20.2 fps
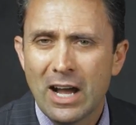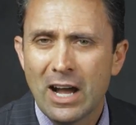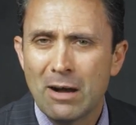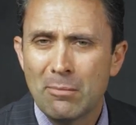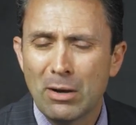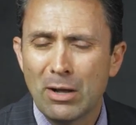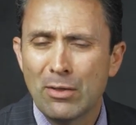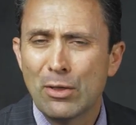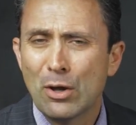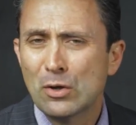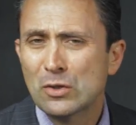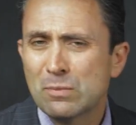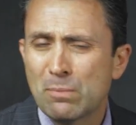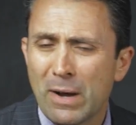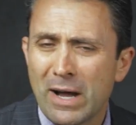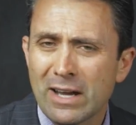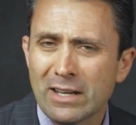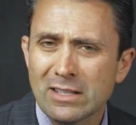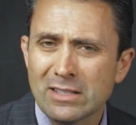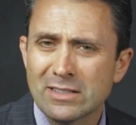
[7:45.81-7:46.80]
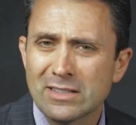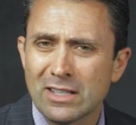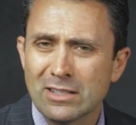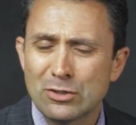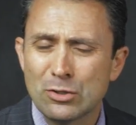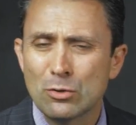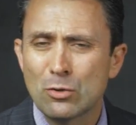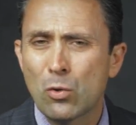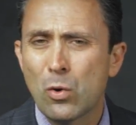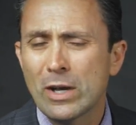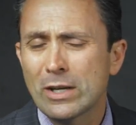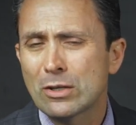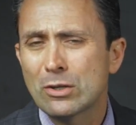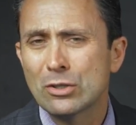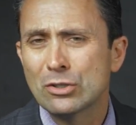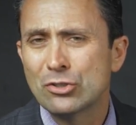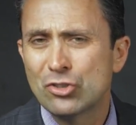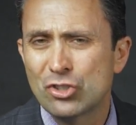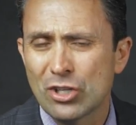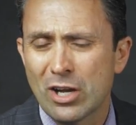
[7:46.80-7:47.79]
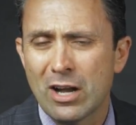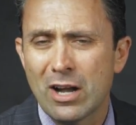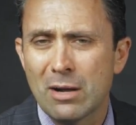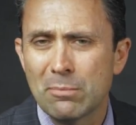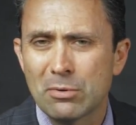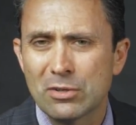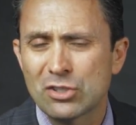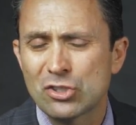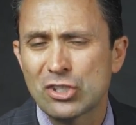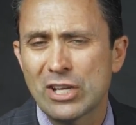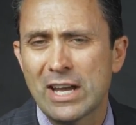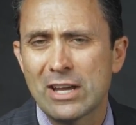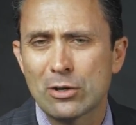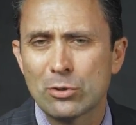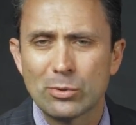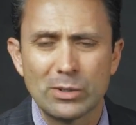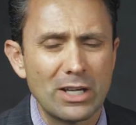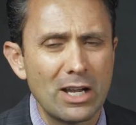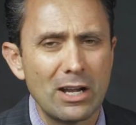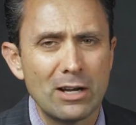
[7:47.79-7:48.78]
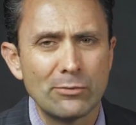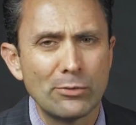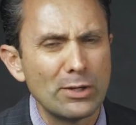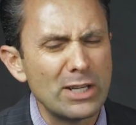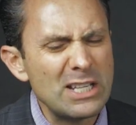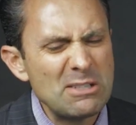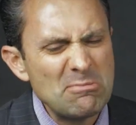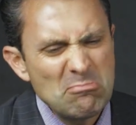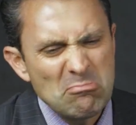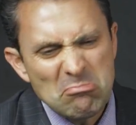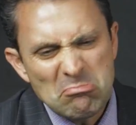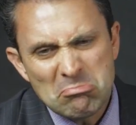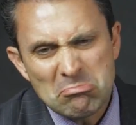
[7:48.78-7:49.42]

Um, on those bodies that do quite a good job with shadow recovery,